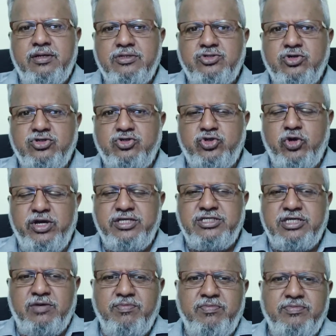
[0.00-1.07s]
So showing
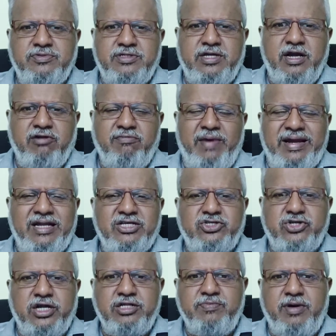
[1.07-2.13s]
some kind of minus
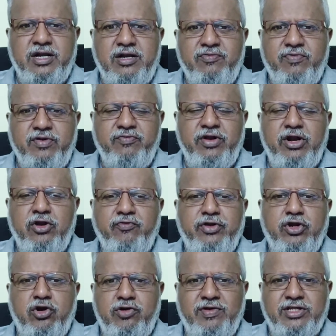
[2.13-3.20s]
strength, but we don't
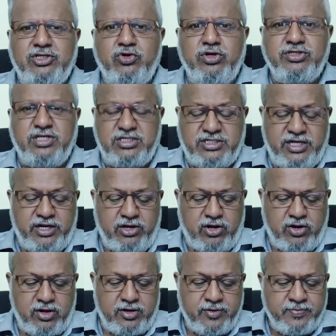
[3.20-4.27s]
know whether it's going to sustain or
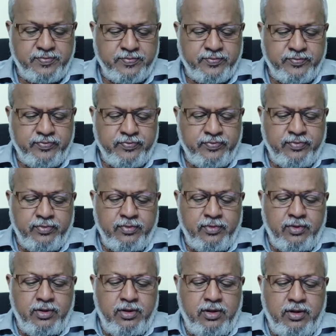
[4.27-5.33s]
not.
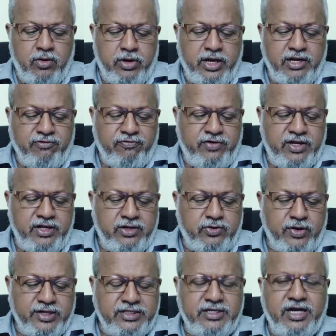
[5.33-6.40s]
Okay, Nifty
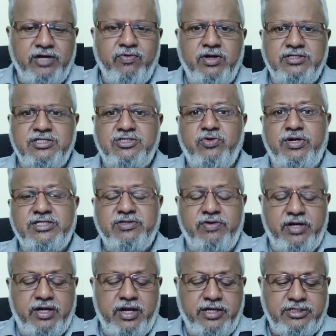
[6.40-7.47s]
23 advances, 27
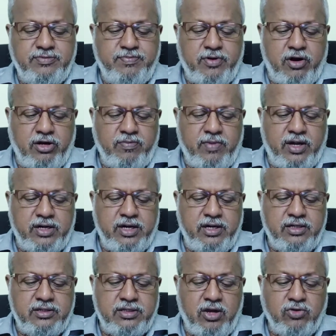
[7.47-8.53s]
declines. Broad
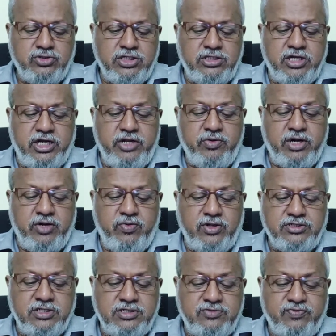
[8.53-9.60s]
market 1031
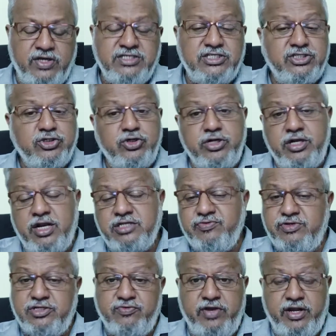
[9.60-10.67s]
advances, 562 declines,
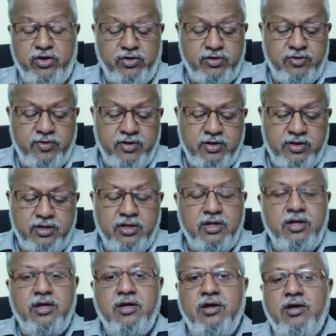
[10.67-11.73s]
which is very good.
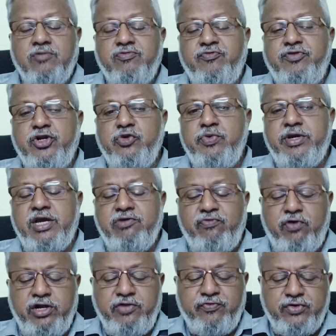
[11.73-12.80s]
52 weekly
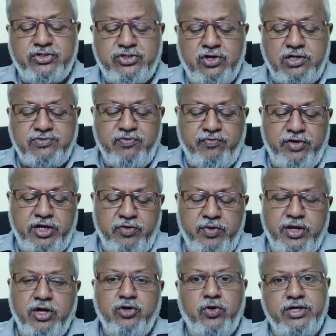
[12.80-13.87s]
44 stocks, 52
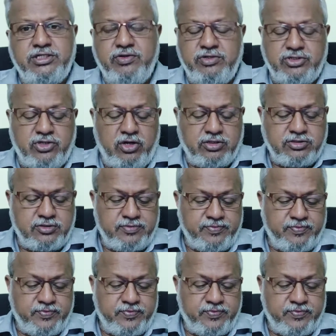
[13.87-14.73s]
weekly 27 stocks.